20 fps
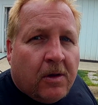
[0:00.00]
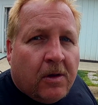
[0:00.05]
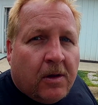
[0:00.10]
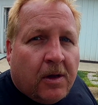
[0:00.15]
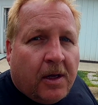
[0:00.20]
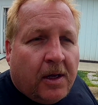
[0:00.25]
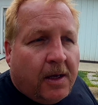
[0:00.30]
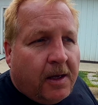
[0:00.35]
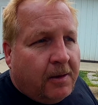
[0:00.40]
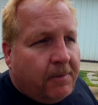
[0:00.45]

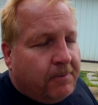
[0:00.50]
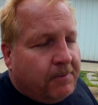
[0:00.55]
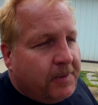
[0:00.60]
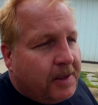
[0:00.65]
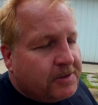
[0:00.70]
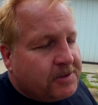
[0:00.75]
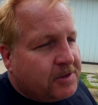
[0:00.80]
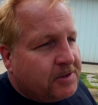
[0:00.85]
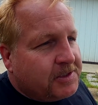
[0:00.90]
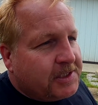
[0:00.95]
um, I
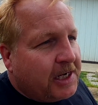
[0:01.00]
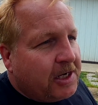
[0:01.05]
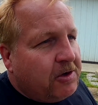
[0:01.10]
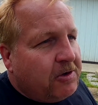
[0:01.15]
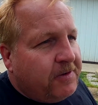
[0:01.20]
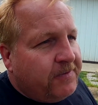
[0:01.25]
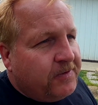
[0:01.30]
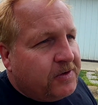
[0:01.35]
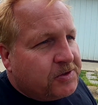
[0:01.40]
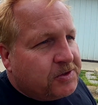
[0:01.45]
was going to say
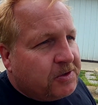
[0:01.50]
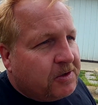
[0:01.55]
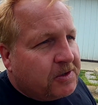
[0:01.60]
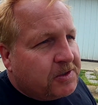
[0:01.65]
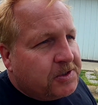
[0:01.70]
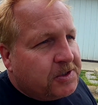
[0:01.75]
Louisville Truck